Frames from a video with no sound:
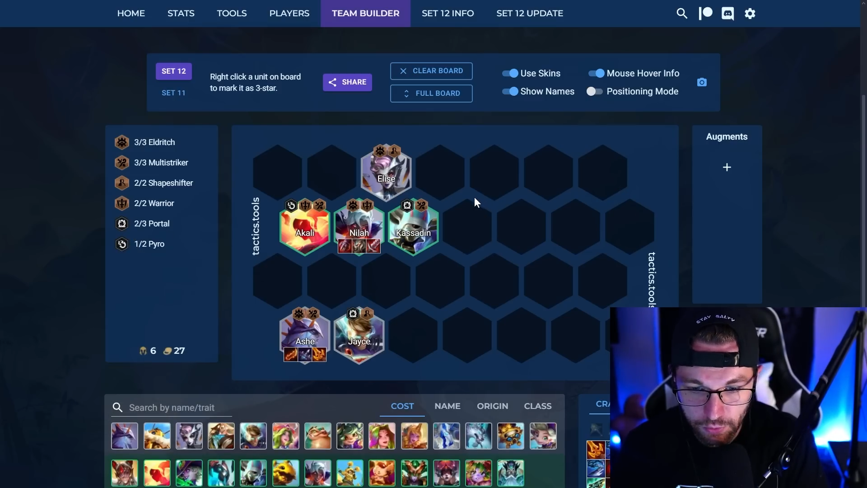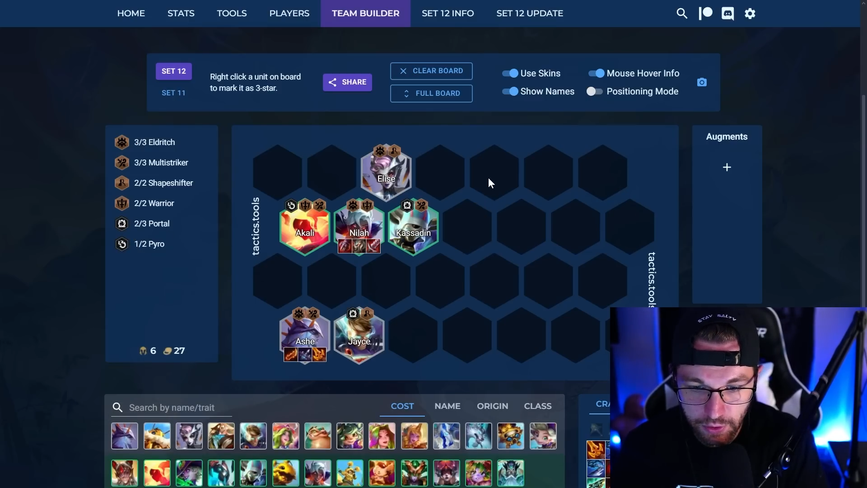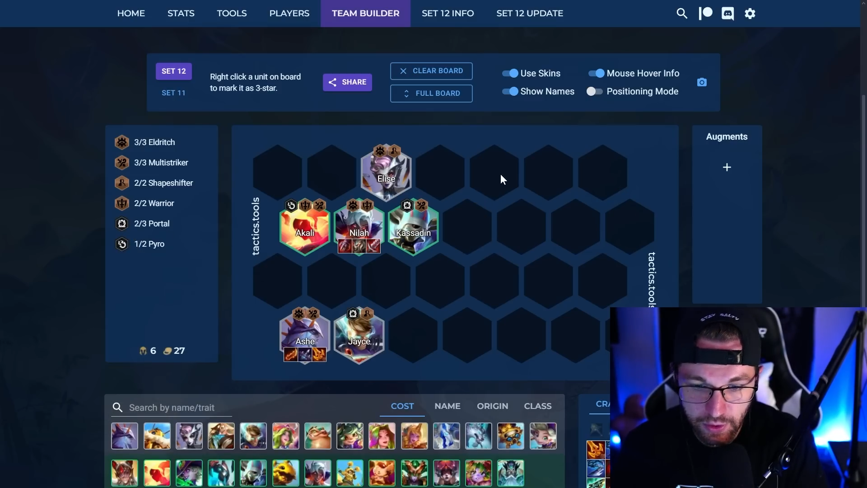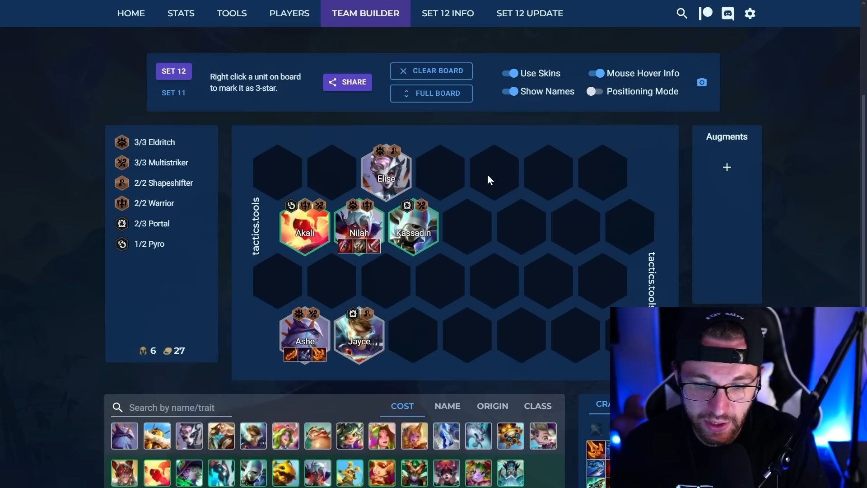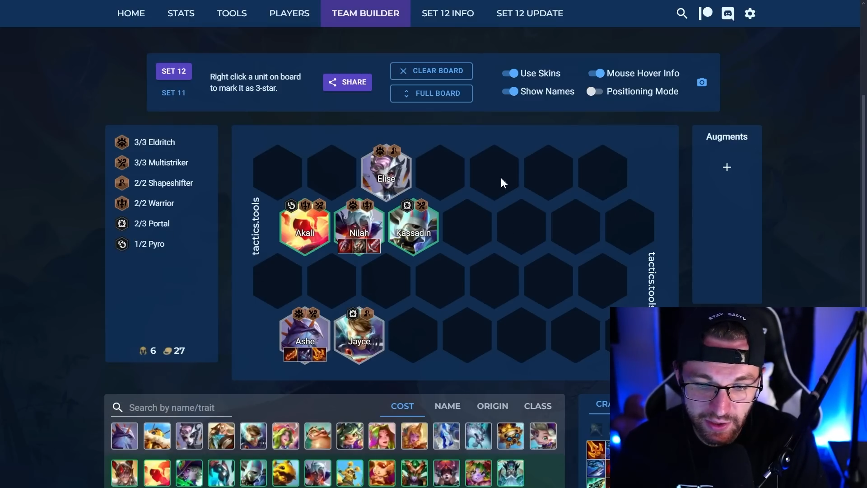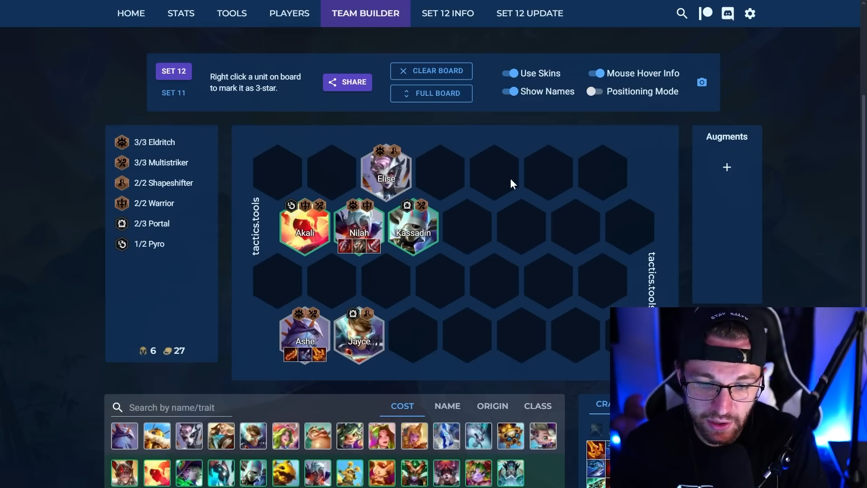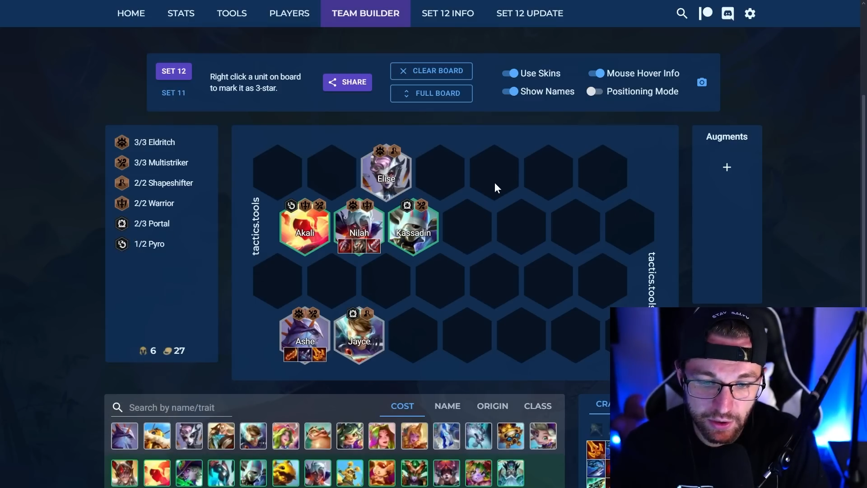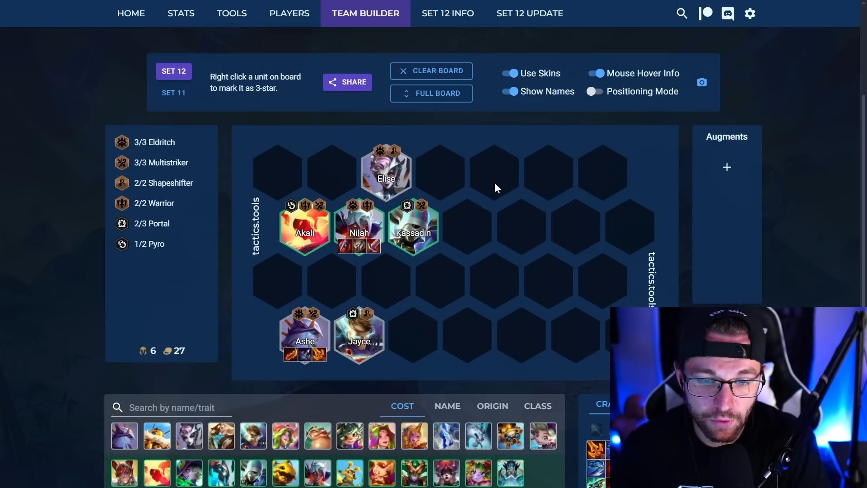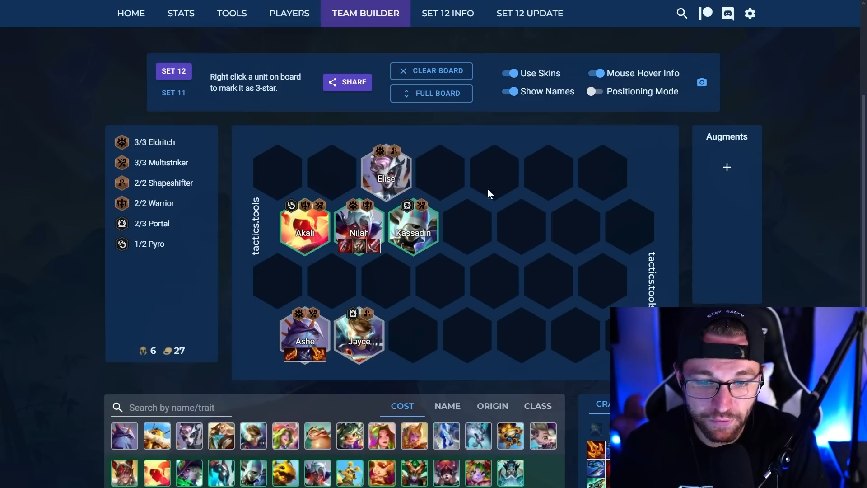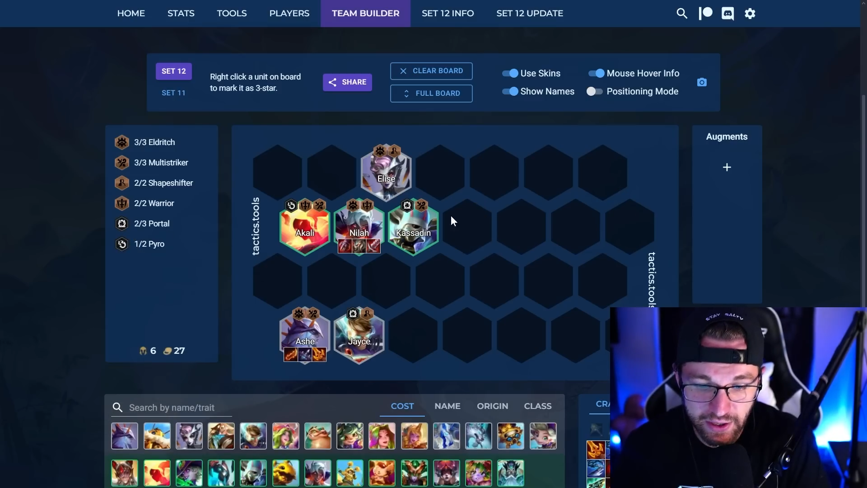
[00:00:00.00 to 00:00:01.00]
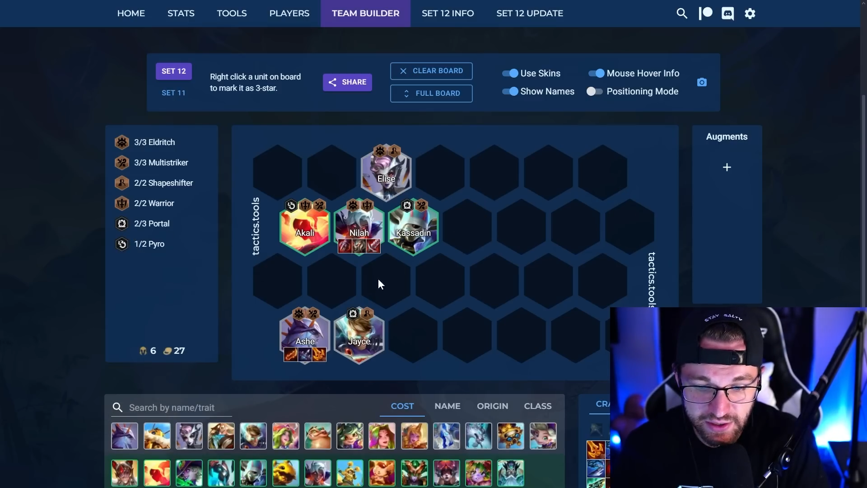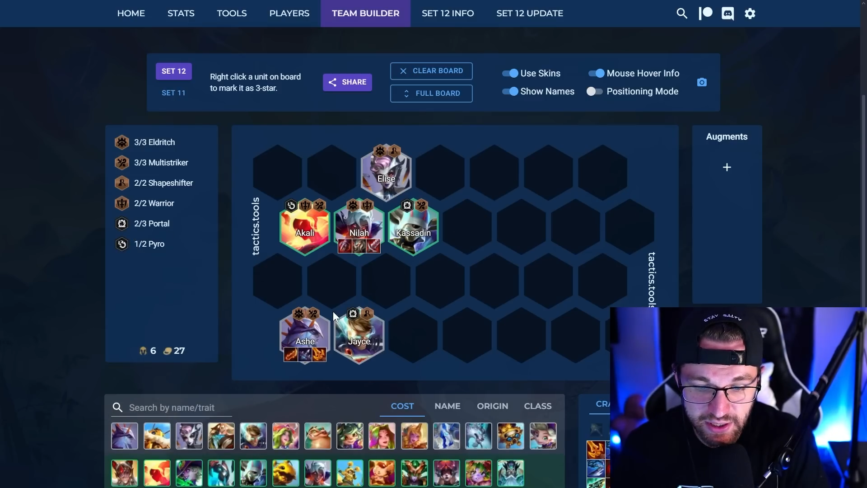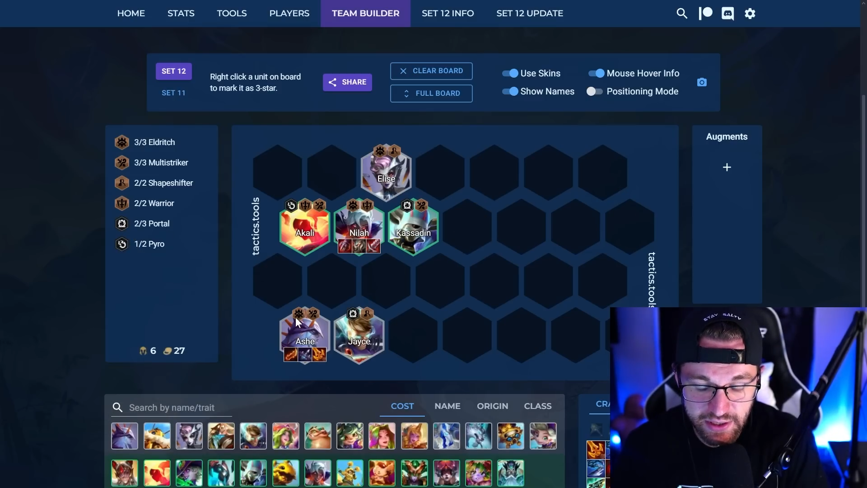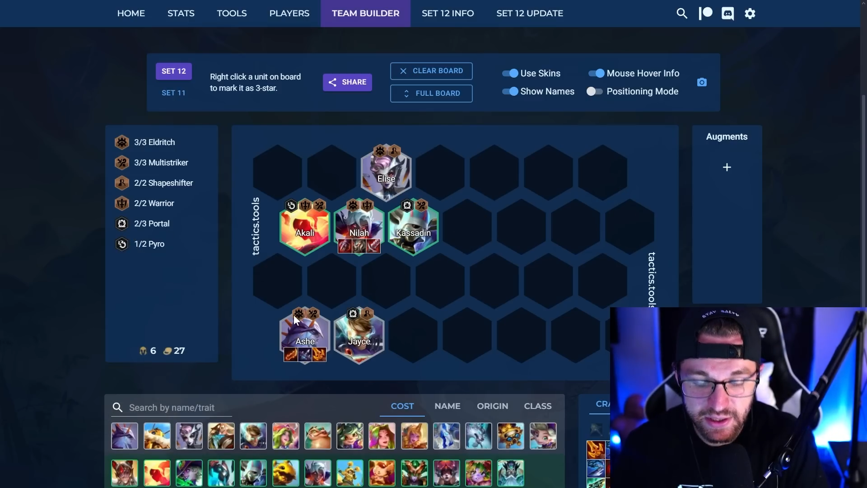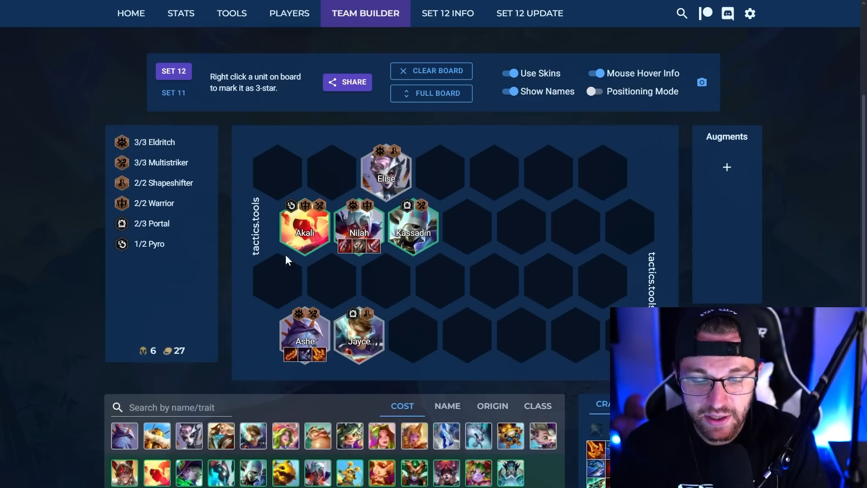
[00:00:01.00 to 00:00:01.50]
unit in here to go fast
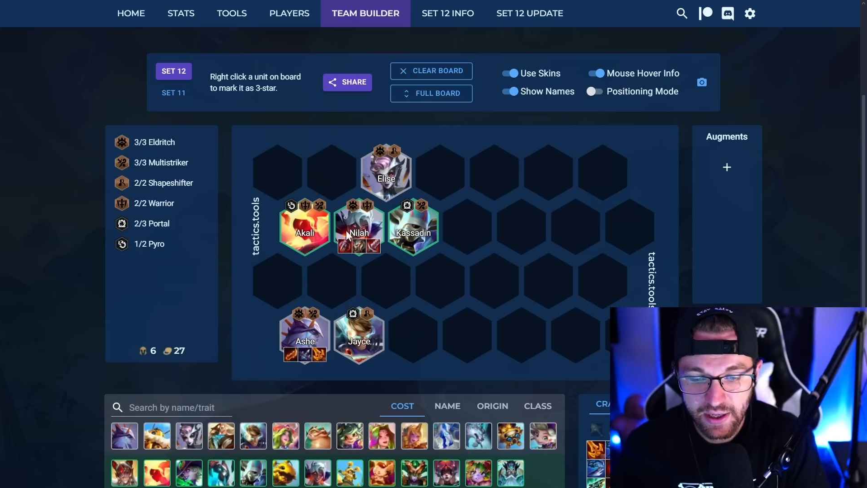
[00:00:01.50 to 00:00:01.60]
8.